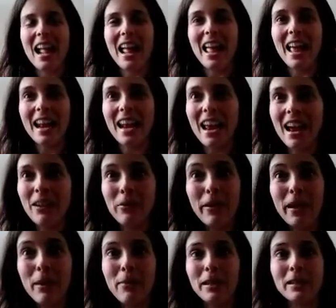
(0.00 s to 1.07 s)
And
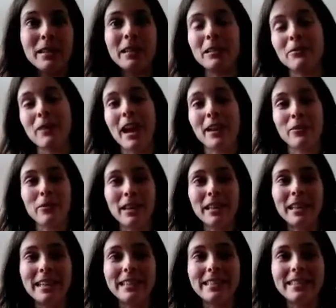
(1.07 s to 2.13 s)
I basically ran a
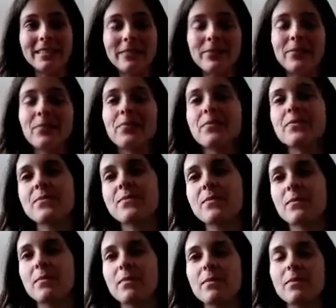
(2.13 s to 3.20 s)
red light.
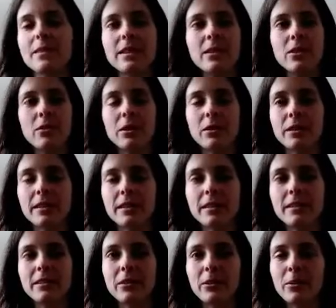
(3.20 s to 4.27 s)
Didn't know I did
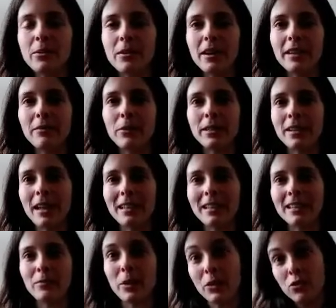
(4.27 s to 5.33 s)
it though. I
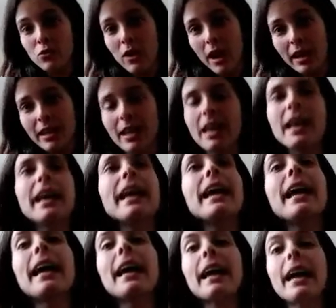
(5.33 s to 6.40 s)
wasn't trying.
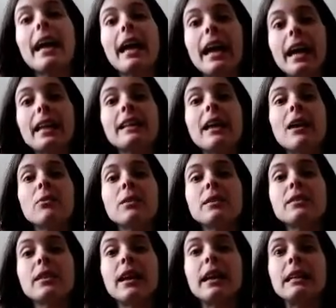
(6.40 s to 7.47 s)
And that
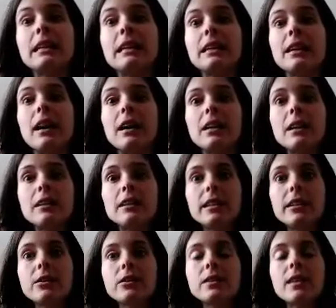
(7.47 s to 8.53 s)
was like a
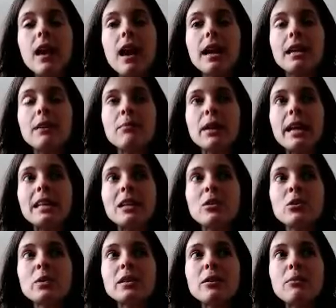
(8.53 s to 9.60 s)
clear sign, but I didn't
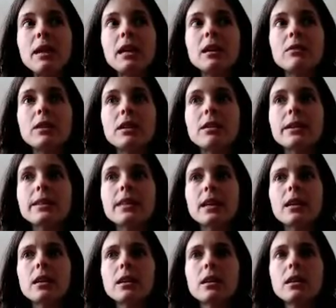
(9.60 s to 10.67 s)
know what to make of it. I was
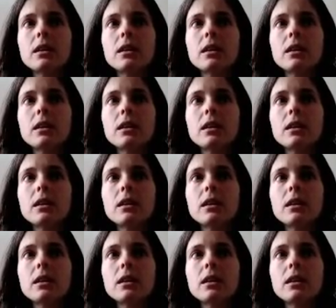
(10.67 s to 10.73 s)
like,